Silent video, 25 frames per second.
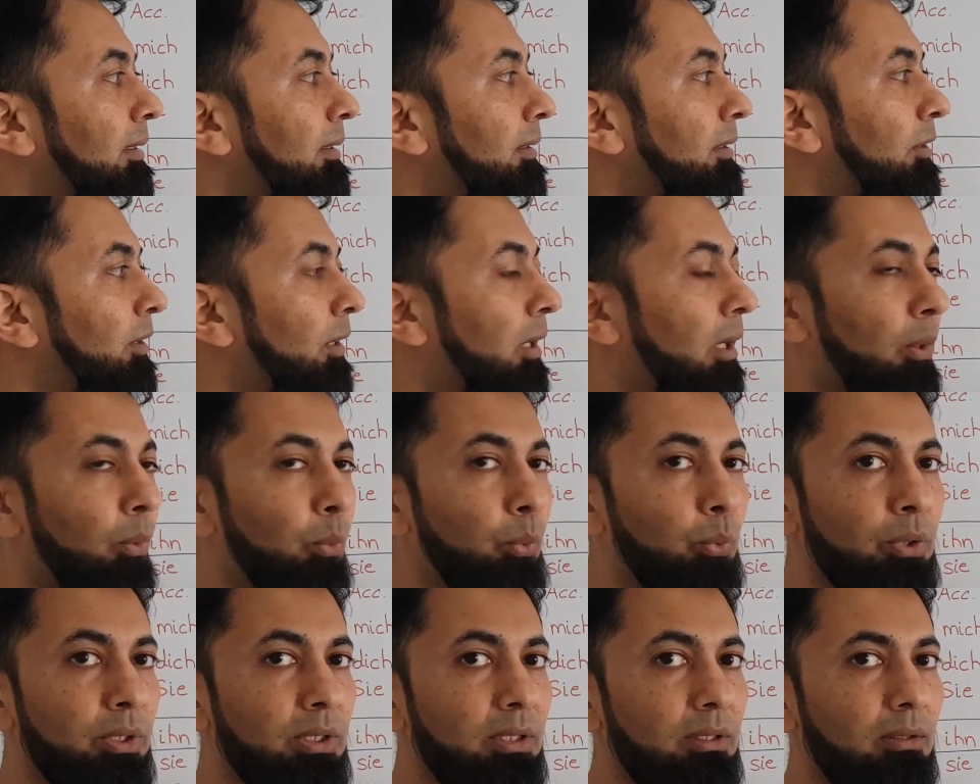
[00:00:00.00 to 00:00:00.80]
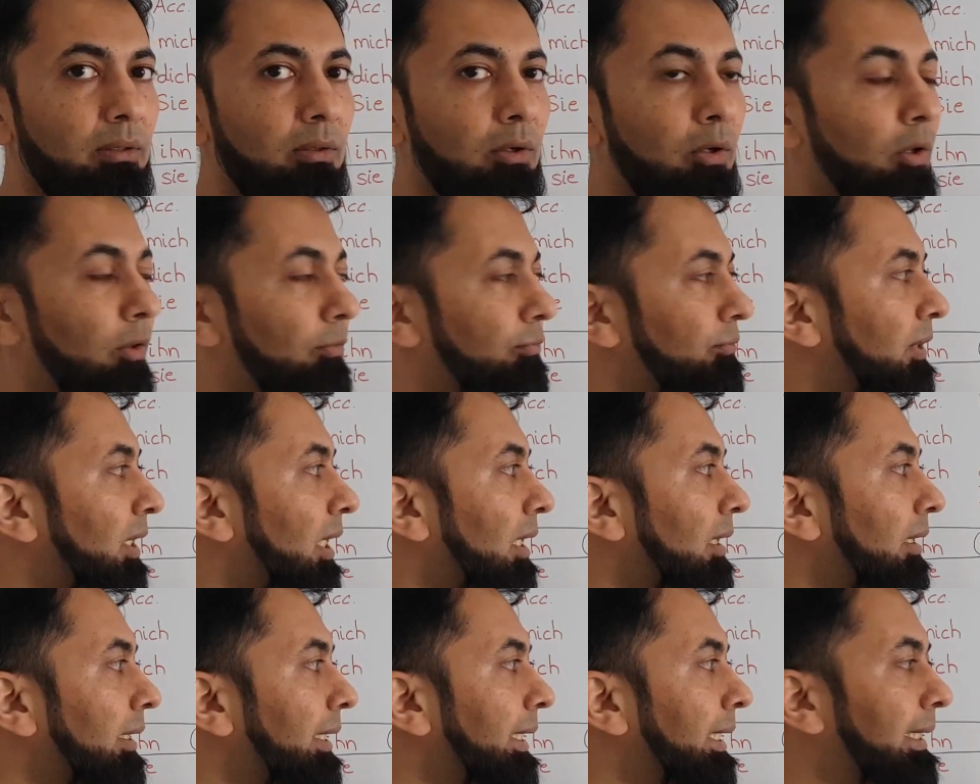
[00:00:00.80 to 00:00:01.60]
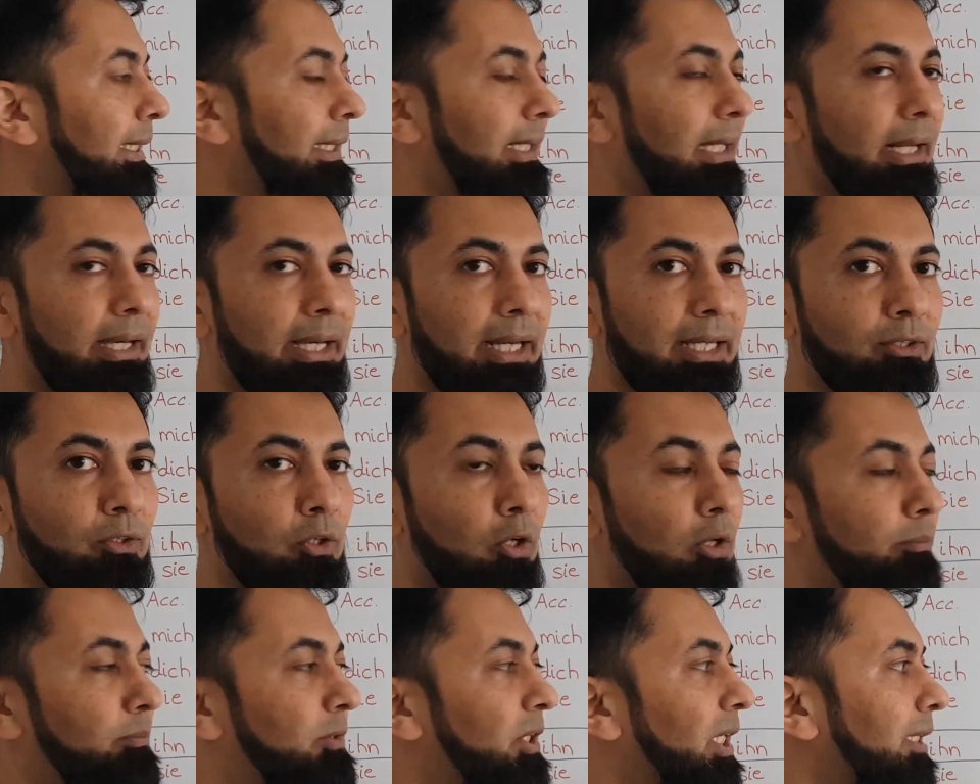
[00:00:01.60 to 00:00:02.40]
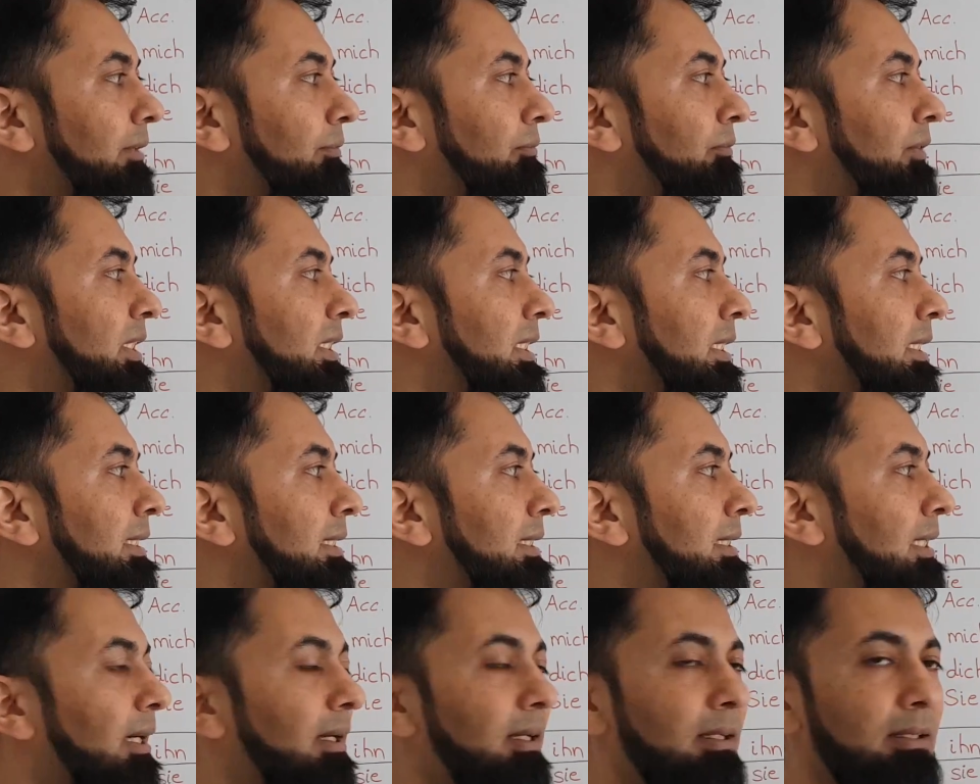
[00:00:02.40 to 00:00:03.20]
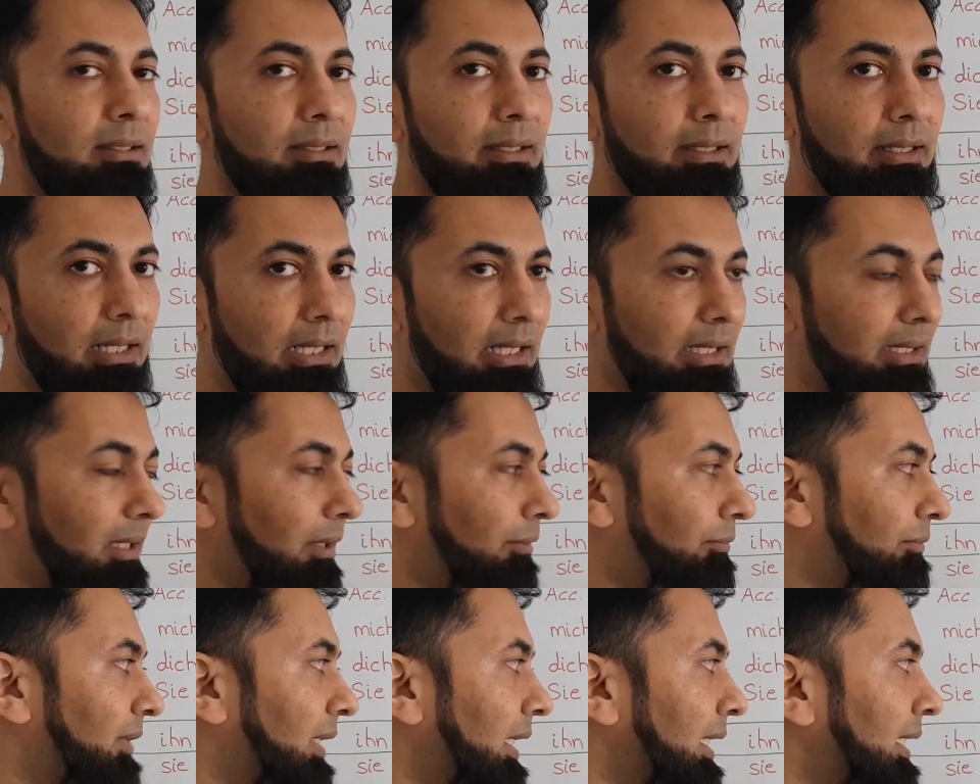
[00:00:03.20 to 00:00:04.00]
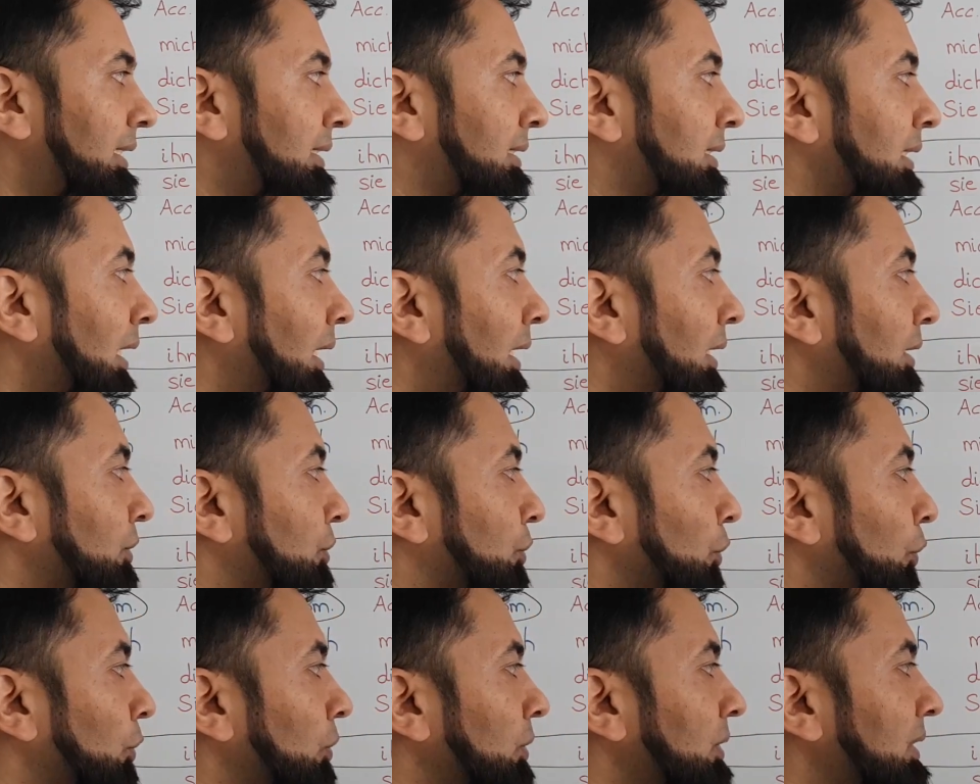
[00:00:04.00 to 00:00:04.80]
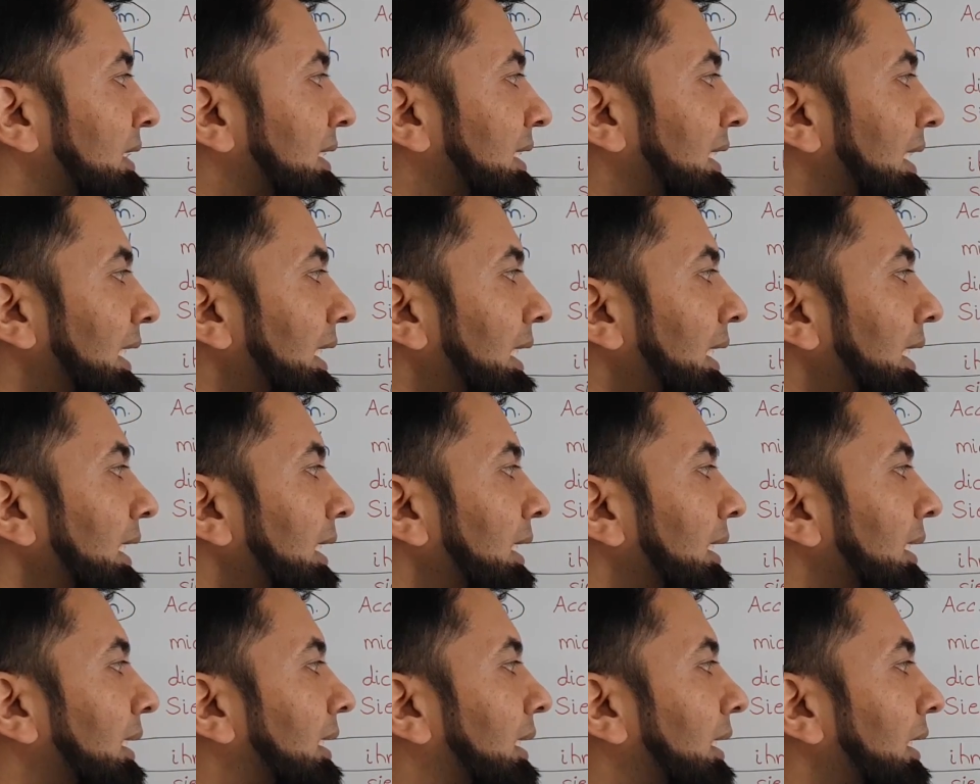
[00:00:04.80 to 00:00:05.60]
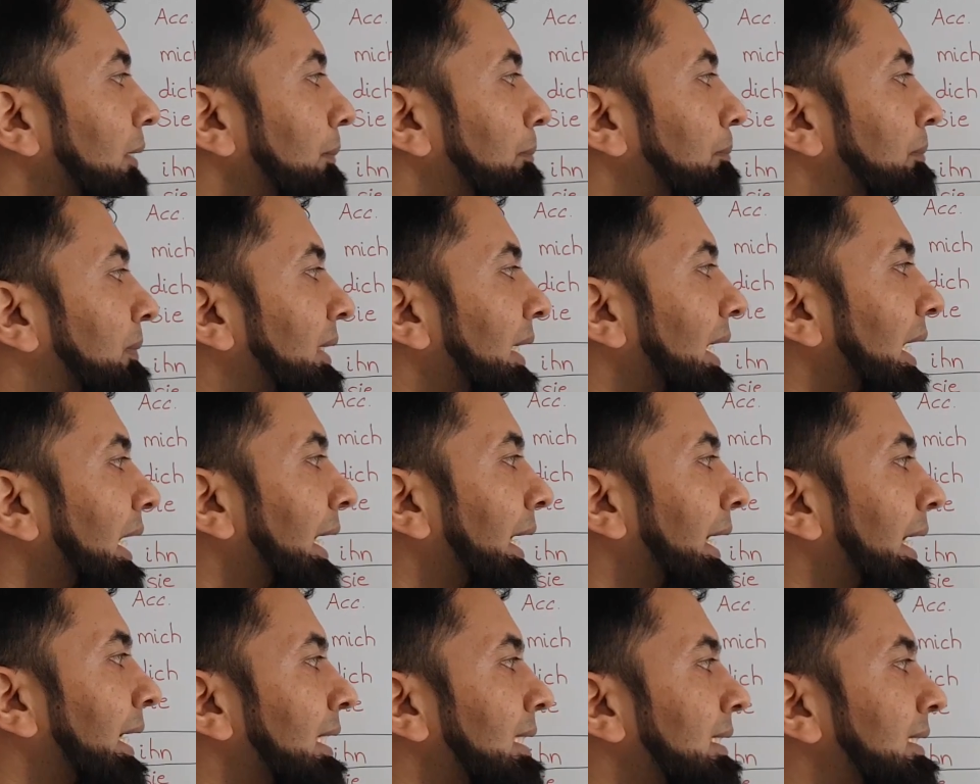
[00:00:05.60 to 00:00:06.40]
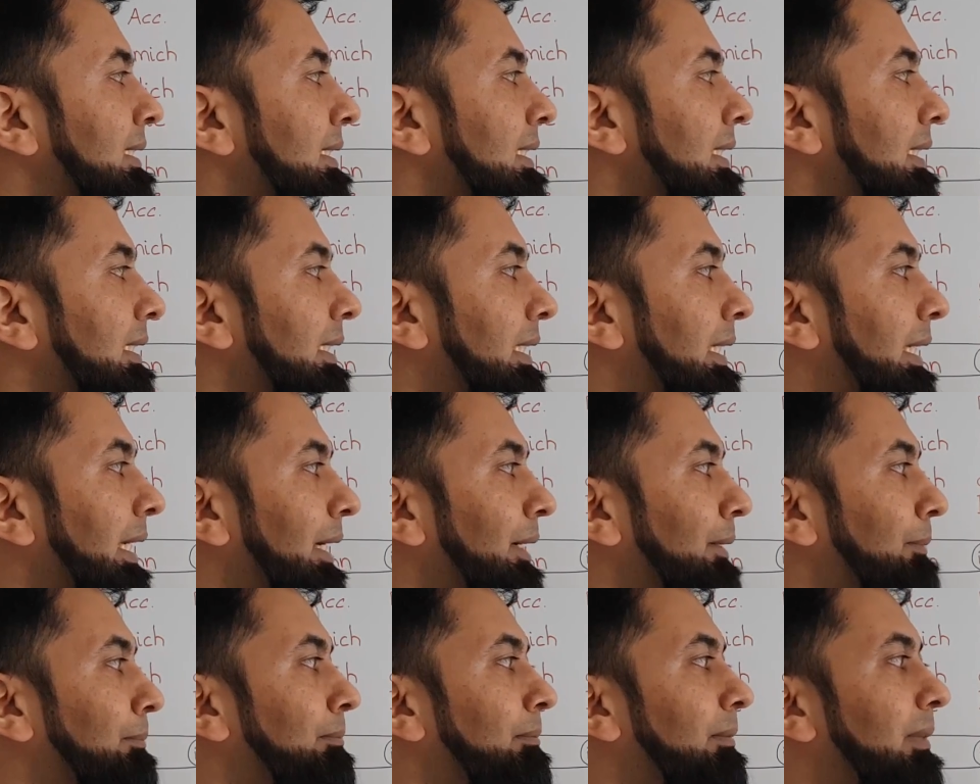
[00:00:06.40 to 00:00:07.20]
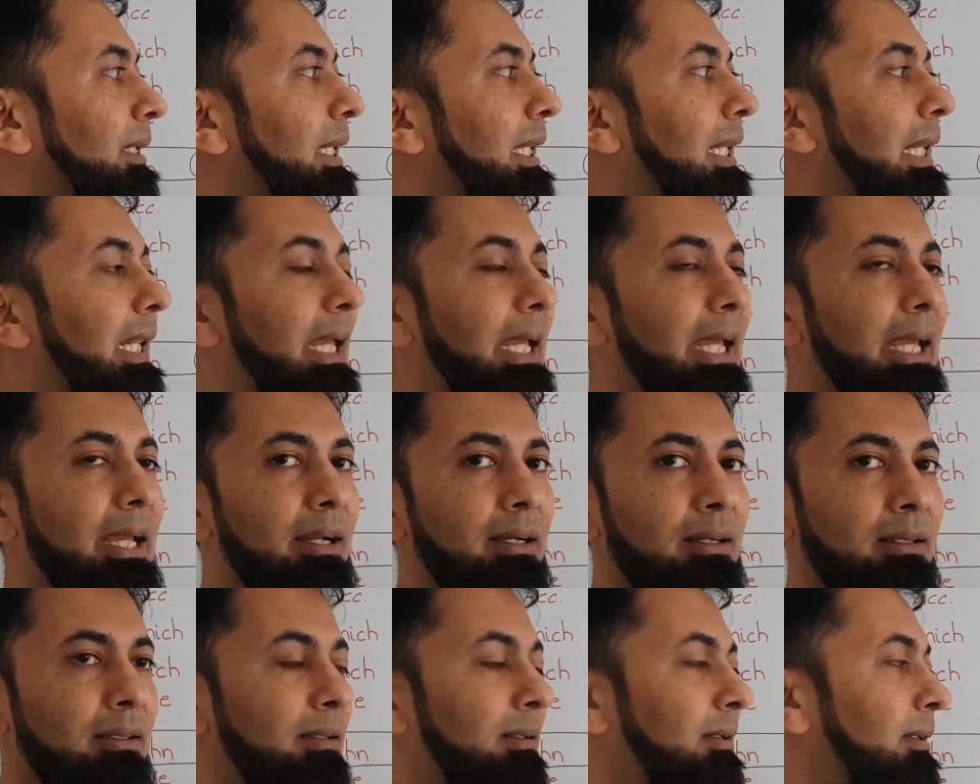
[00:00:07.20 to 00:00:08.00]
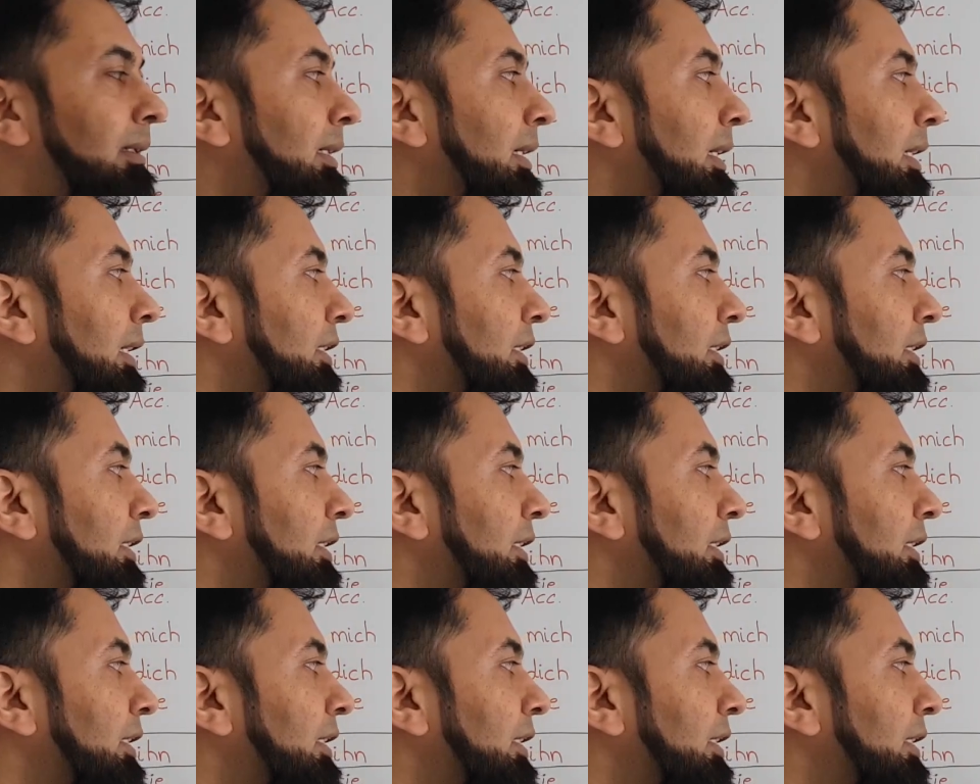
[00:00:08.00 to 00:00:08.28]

noun of the indirect object, which is the dative case. So sie gibt es dem Lehrer.